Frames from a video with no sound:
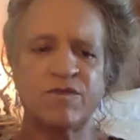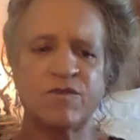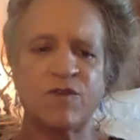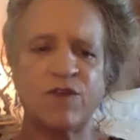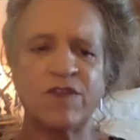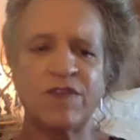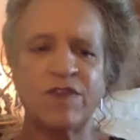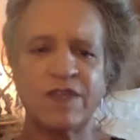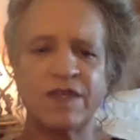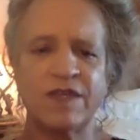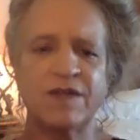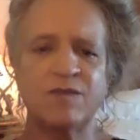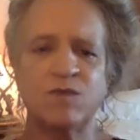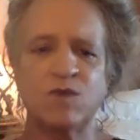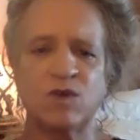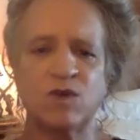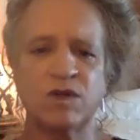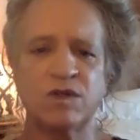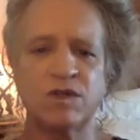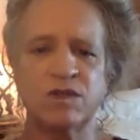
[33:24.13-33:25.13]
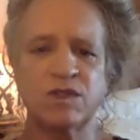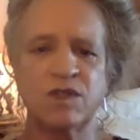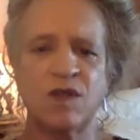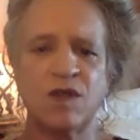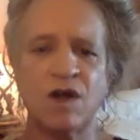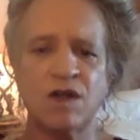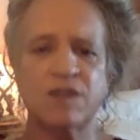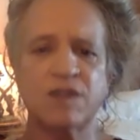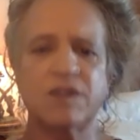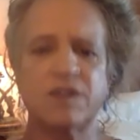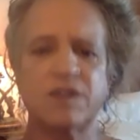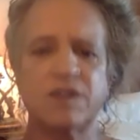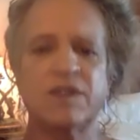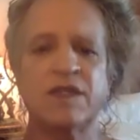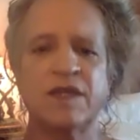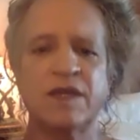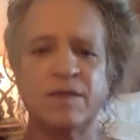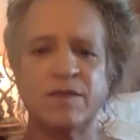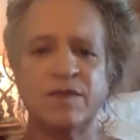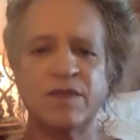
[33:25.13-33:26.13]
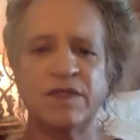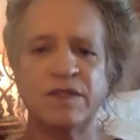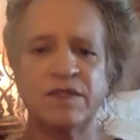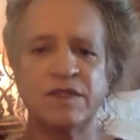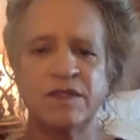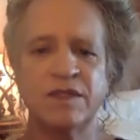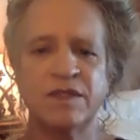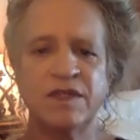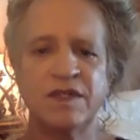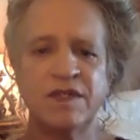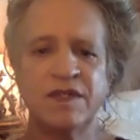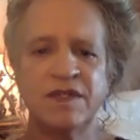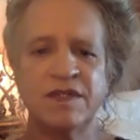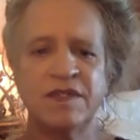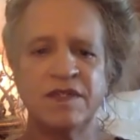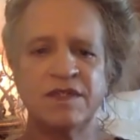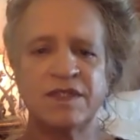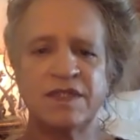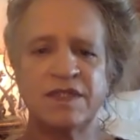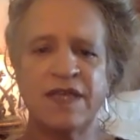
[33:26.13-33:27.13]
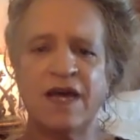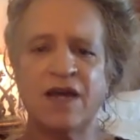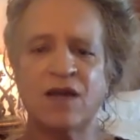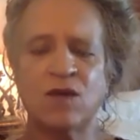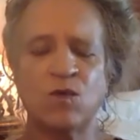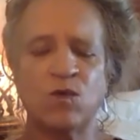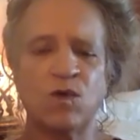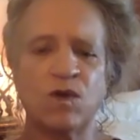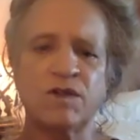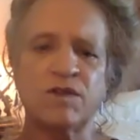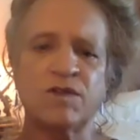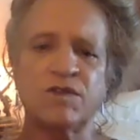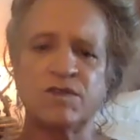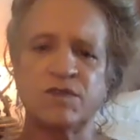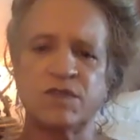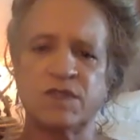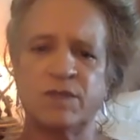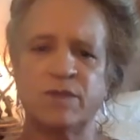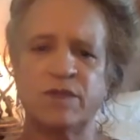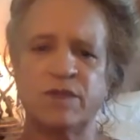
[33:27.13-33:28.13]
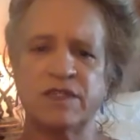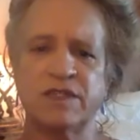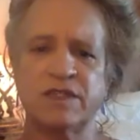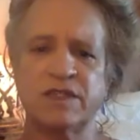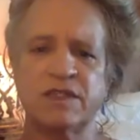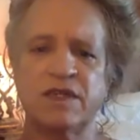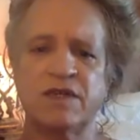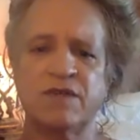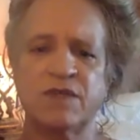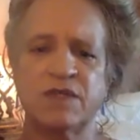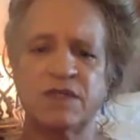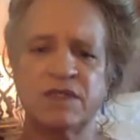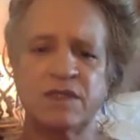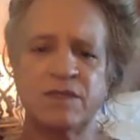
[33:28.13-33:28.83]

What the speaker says: friend them or talk to them and see how to work through some of this stuff.